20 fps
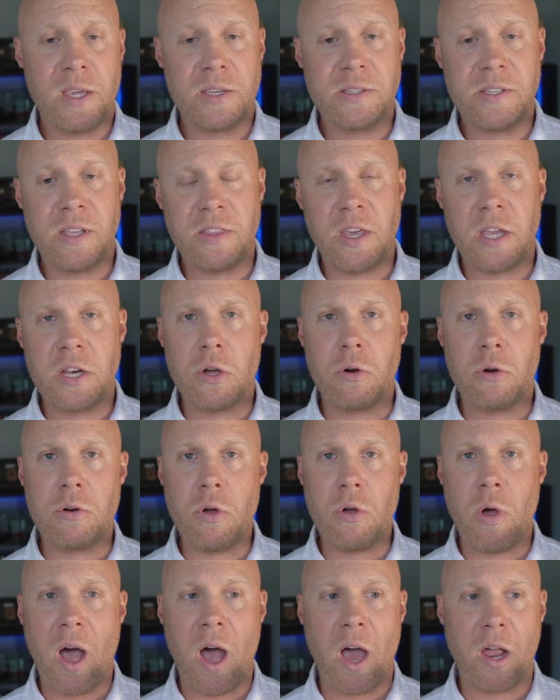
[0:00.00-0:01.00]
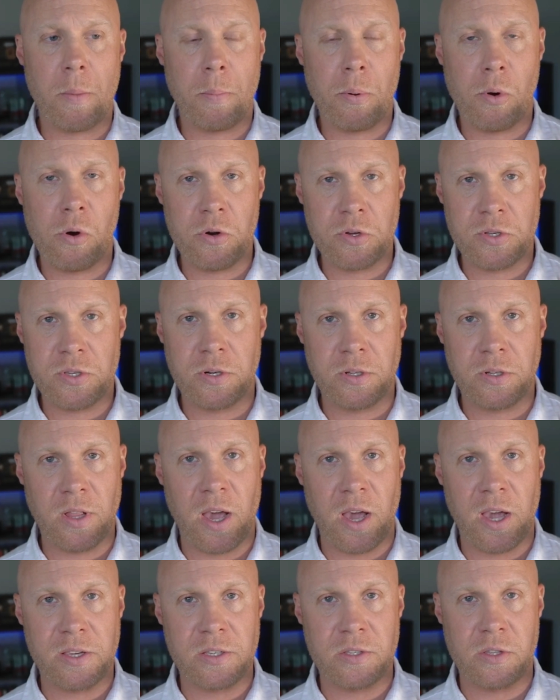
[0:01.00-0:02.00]
that they don't know how to
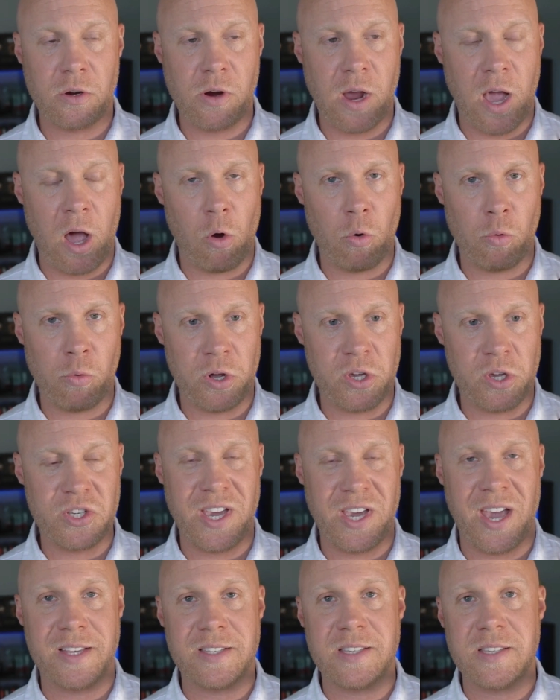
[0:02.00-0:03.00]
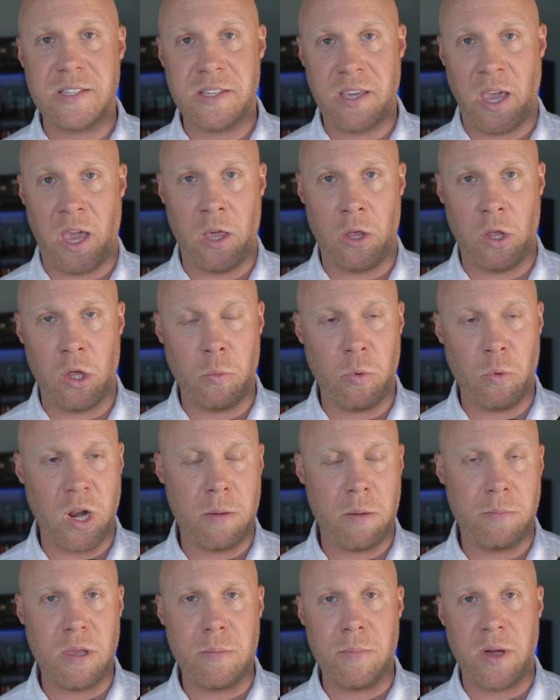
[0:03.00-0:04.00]
personalize their outreach at scale. And what I
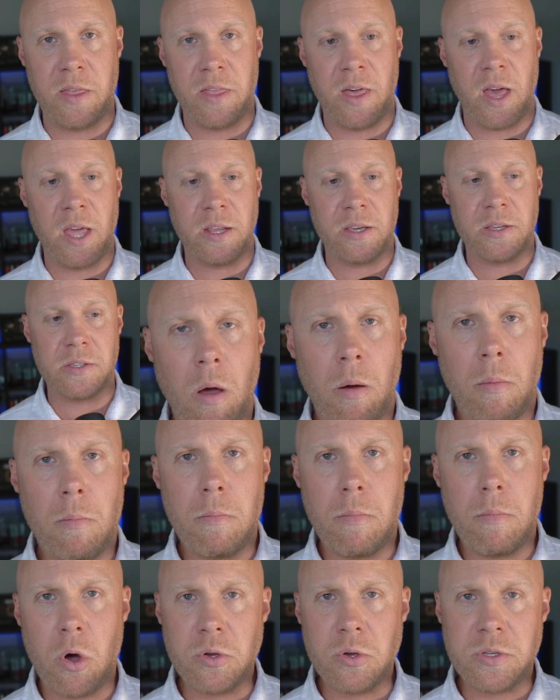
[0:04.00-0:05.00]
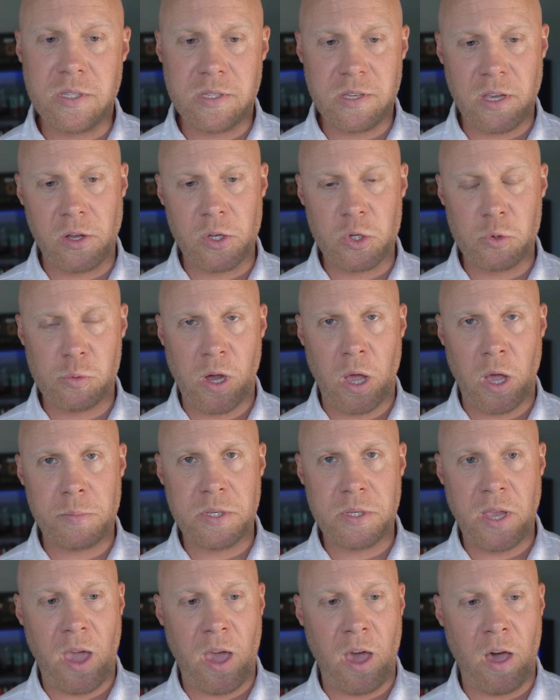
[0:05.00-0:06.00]
mean by that is most sales reps
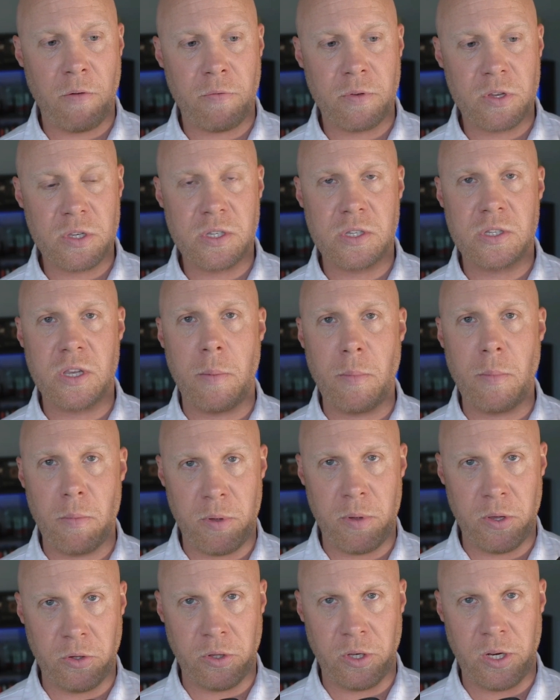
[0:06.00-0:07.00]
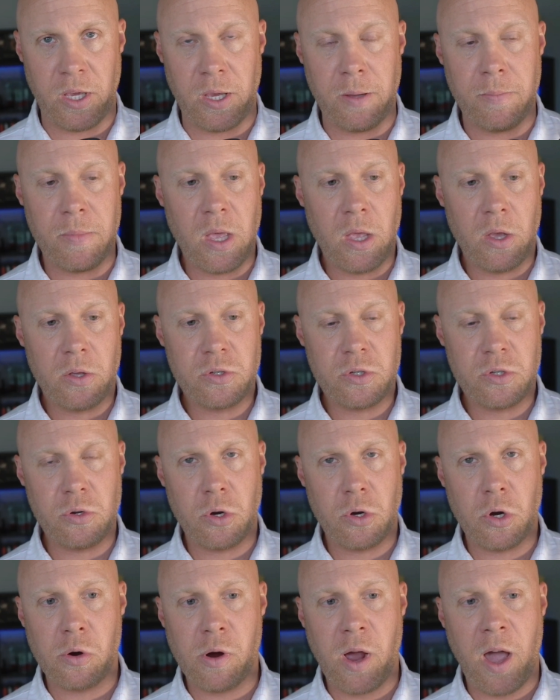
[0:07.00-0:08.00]
have some ability to
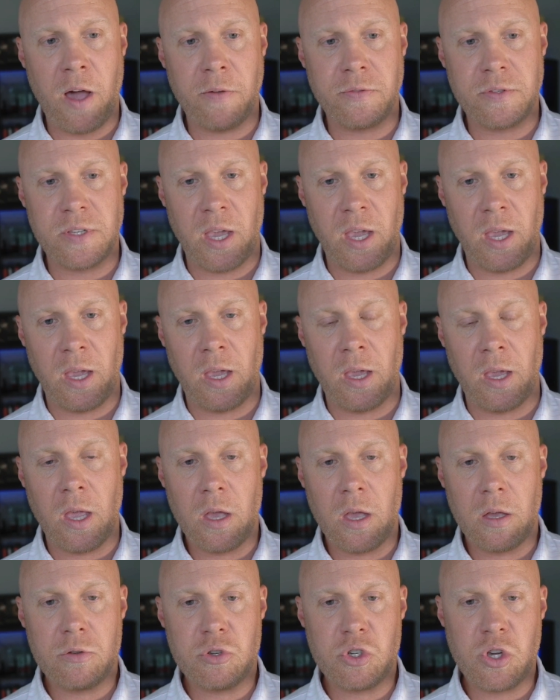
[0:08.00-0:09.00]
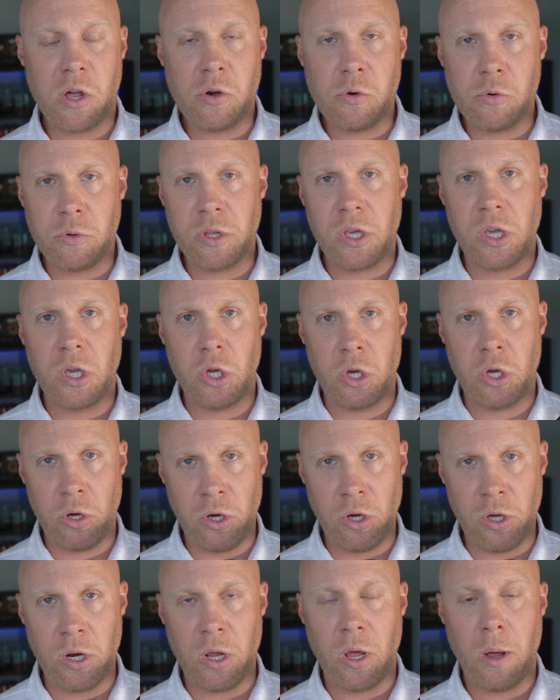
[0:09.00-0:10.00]
craft a generally
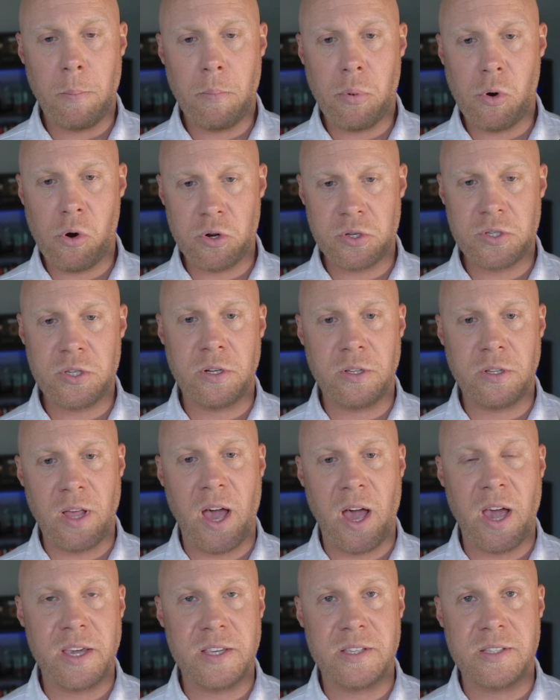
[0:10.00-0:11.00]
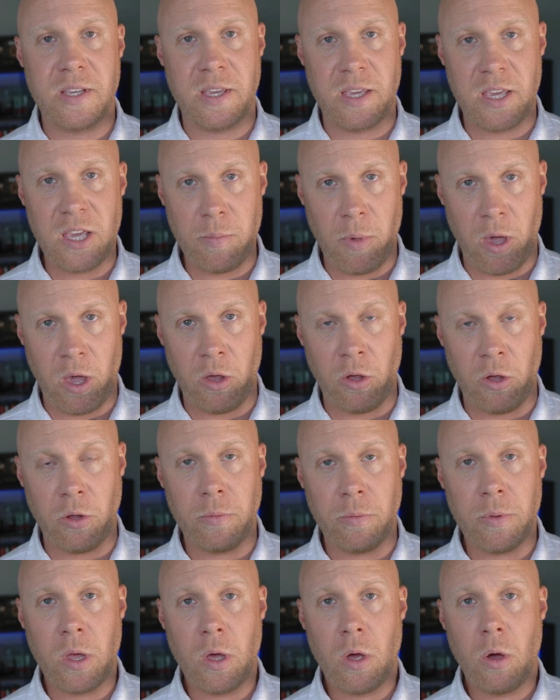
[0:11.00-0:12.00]
good personalized
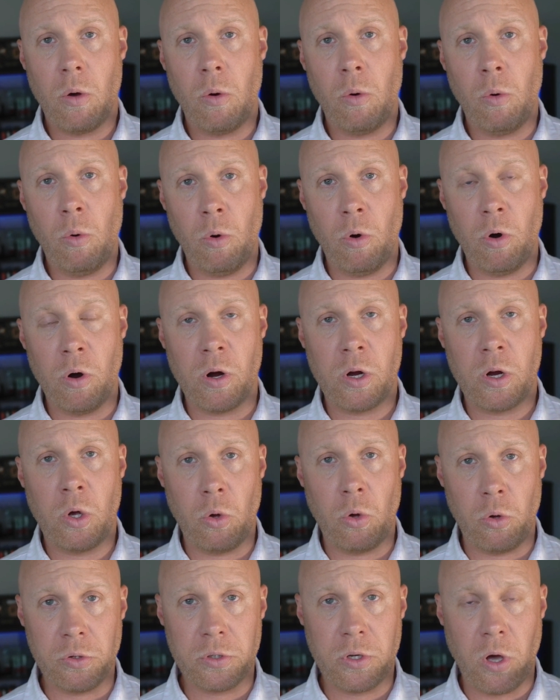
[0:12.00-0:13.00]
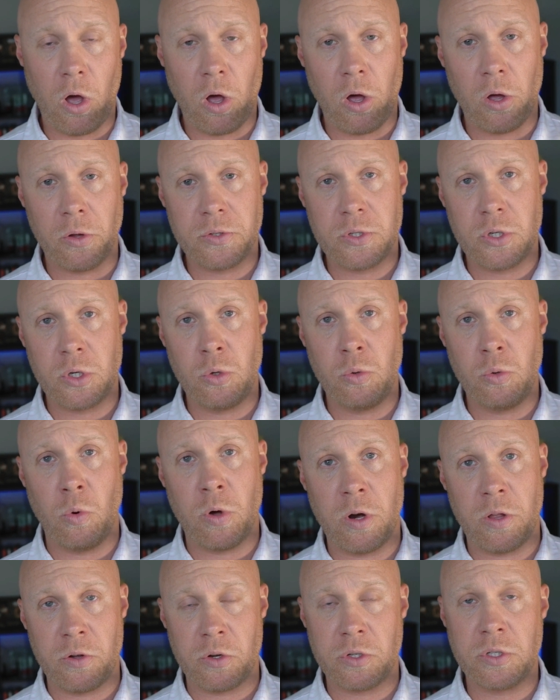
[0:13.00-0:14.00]
email or cold call to
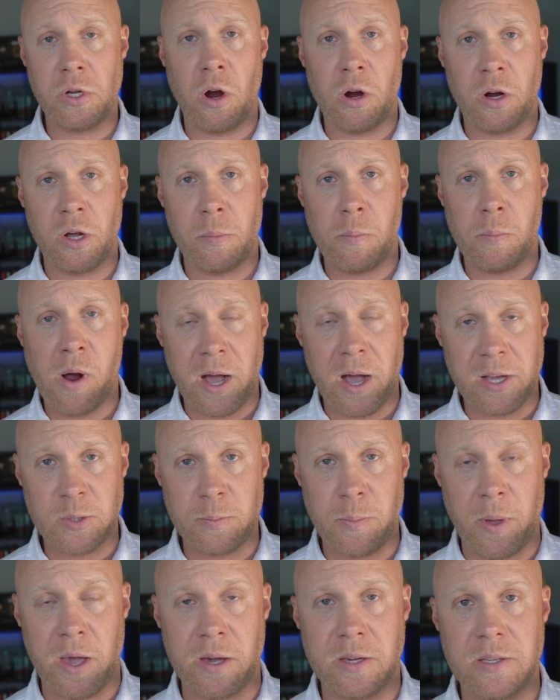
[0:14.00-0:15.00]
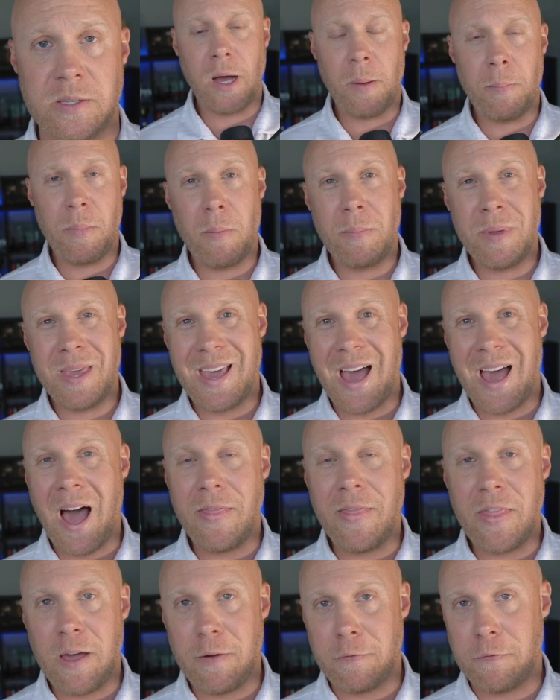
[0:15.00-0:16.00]
one target prospects. But
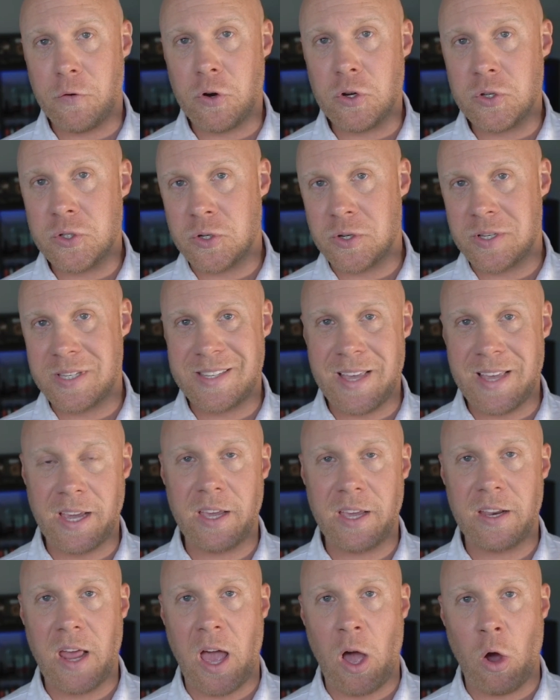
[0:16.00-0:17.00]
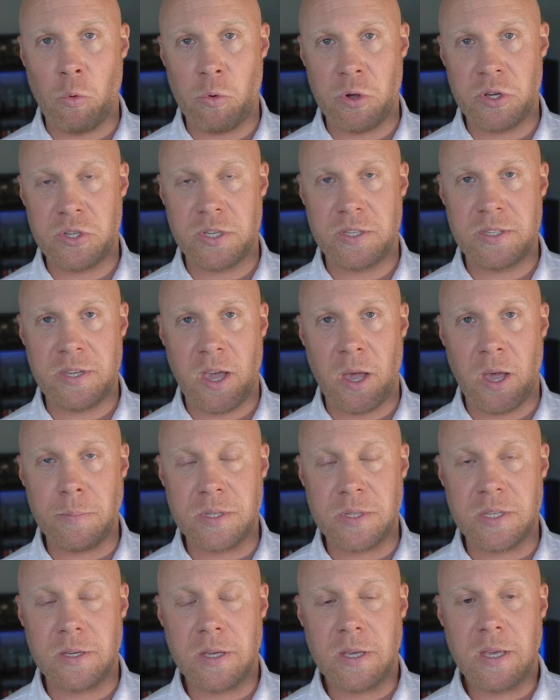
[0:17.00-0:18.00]
beyond that first or second outreach
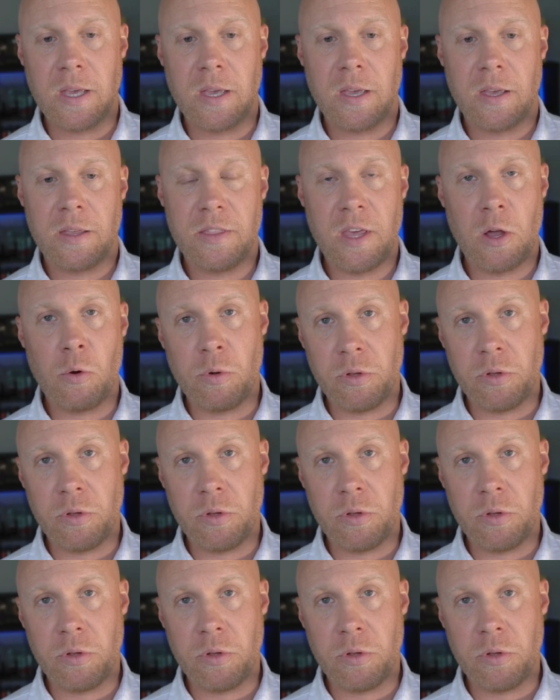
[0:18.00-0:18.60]
attempt, they really